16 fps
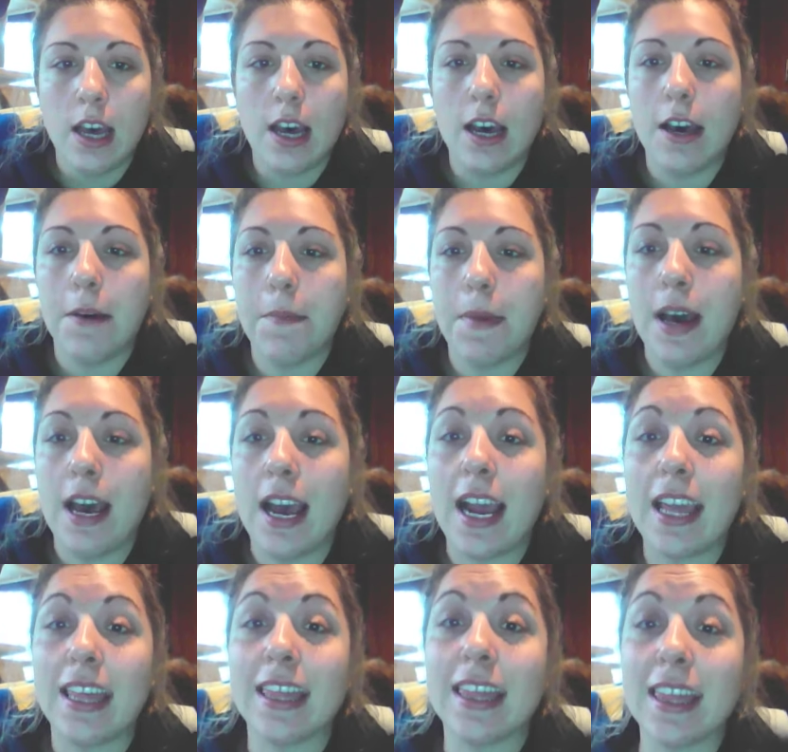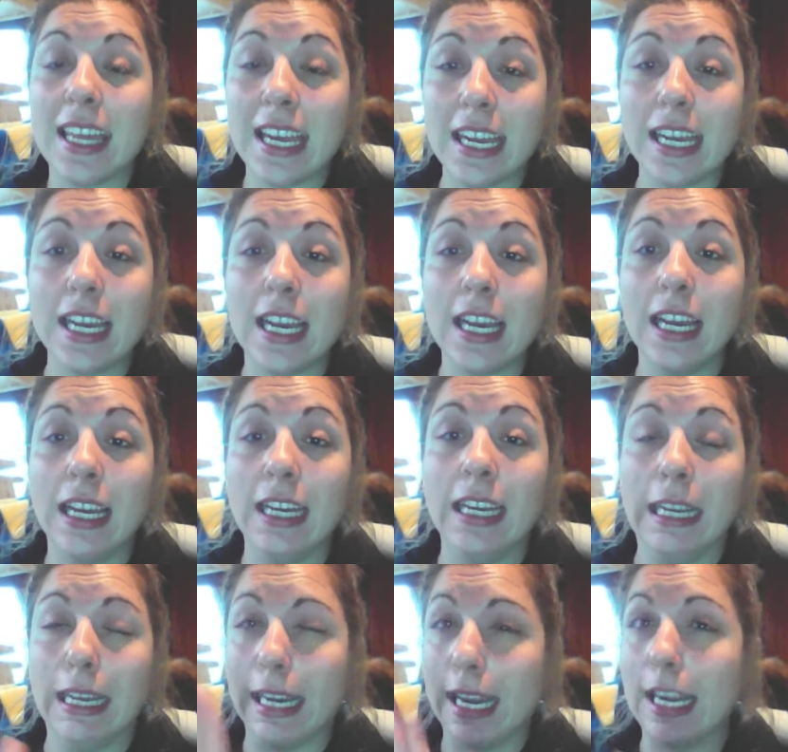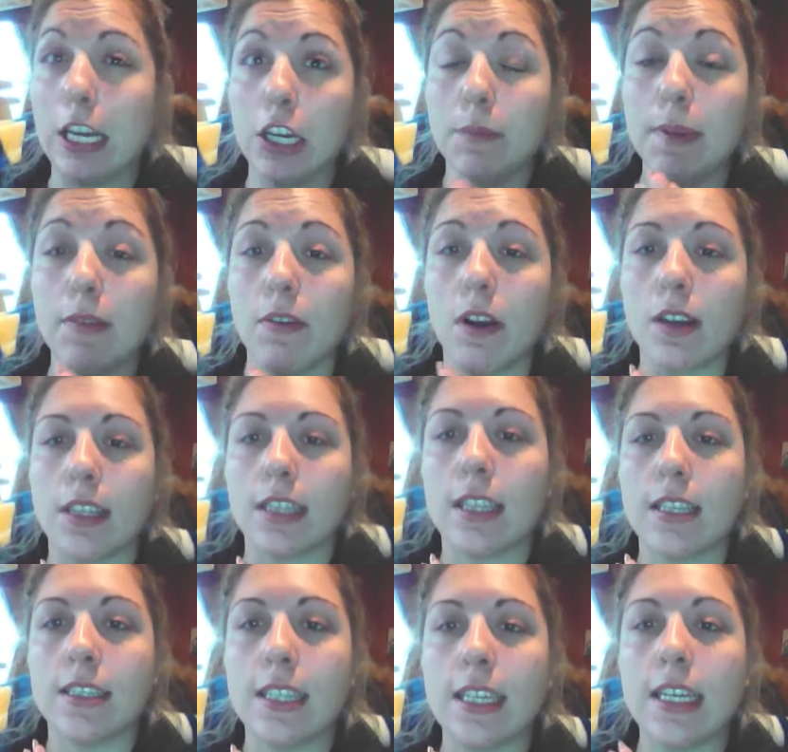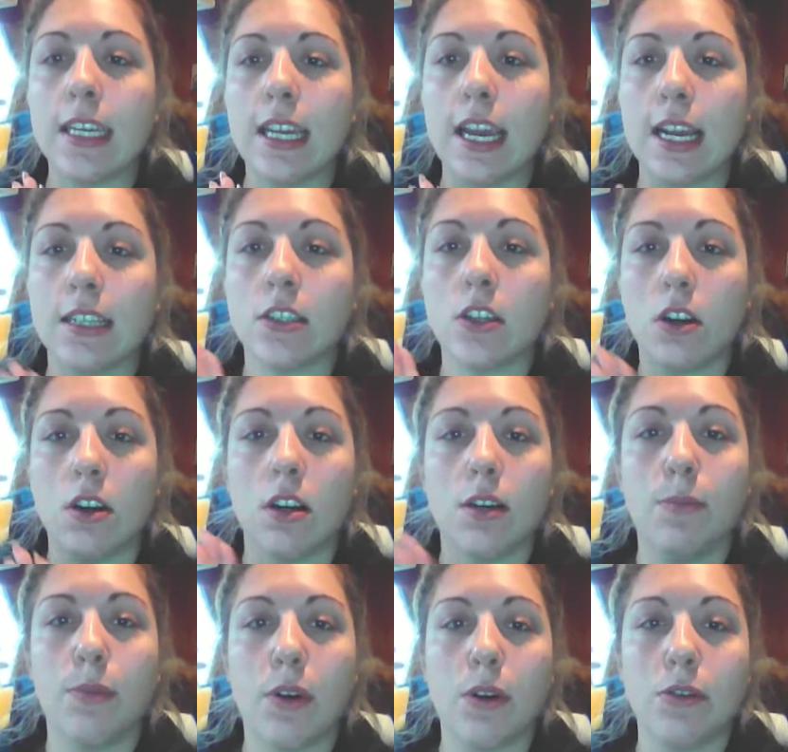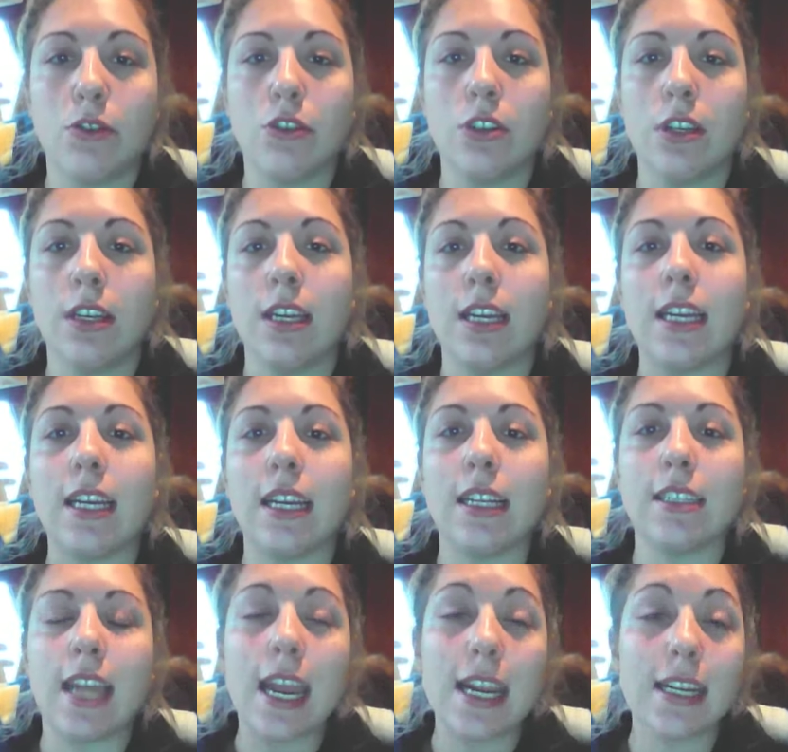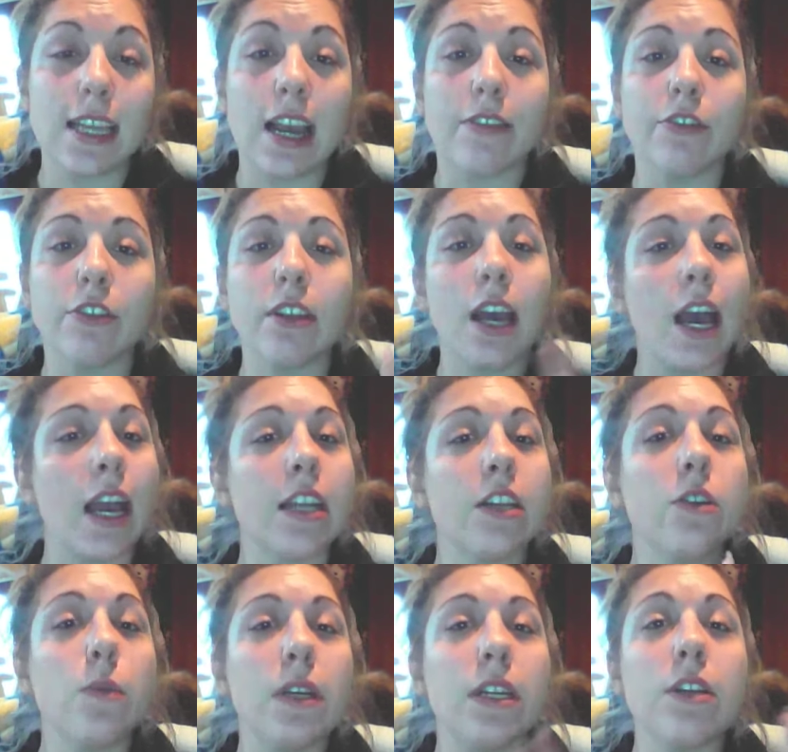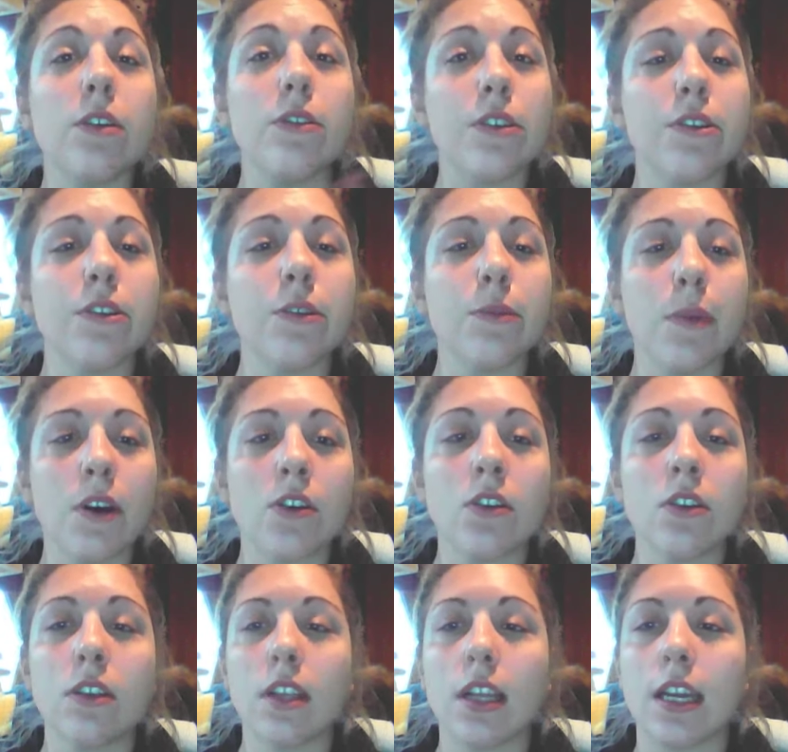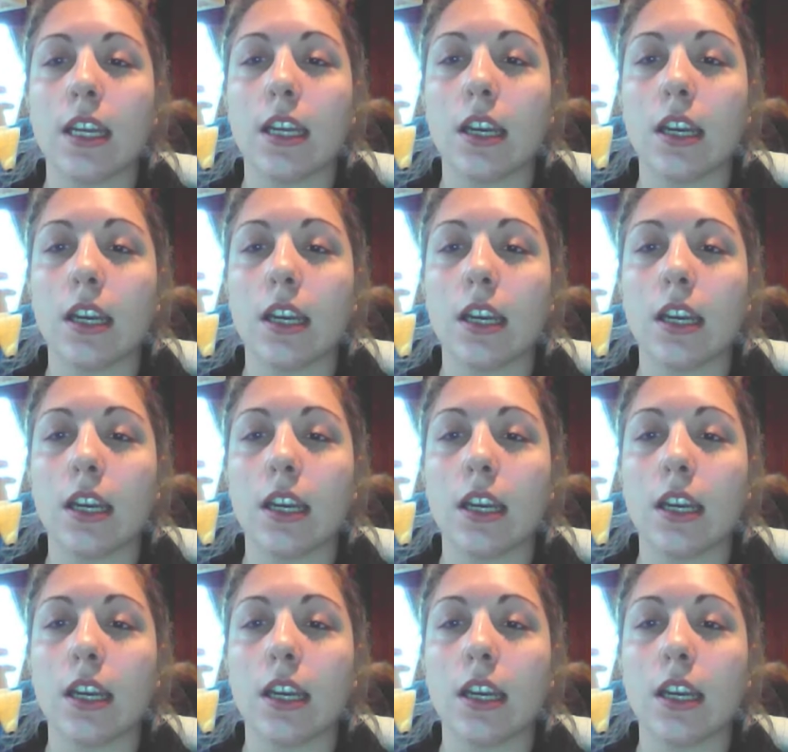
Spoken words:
I think, and I could be wrong, that the CSR approach takes after the I do, we do, you do model,